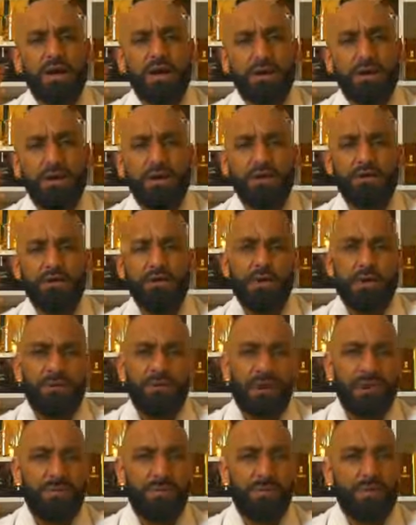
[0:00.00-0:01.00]
notes on
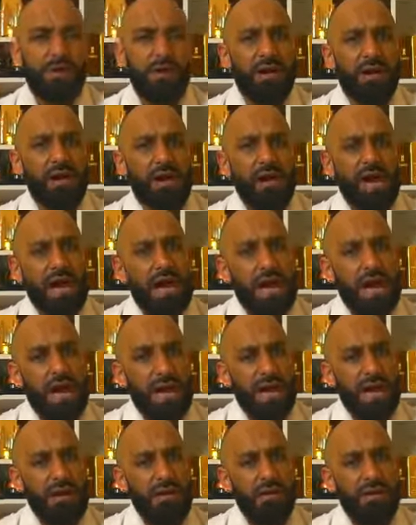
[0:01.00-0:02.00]
paper
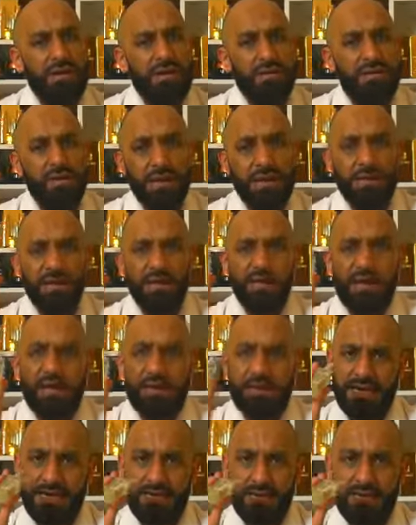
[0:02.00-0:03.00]
are nearly
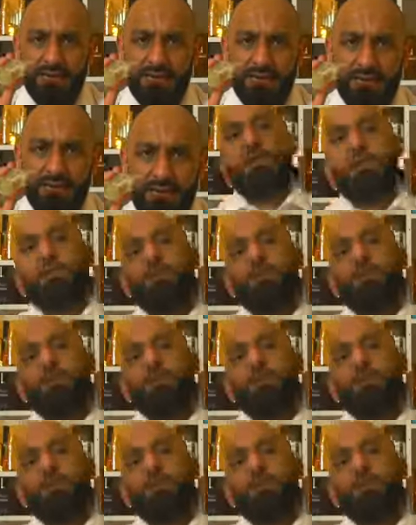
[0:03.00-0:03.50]
identical.